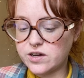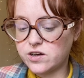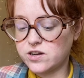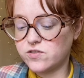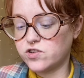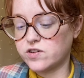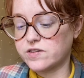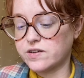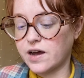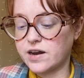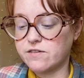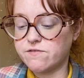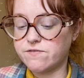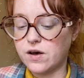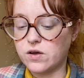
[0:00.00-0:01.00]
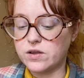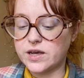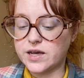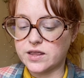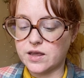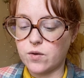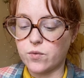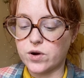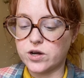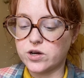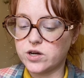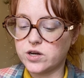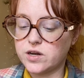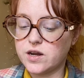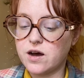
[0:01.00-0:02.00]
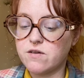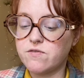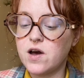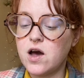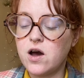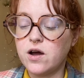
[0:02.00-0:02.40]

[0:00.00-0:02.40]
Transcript: could have just kind of felt like they weren't good enough,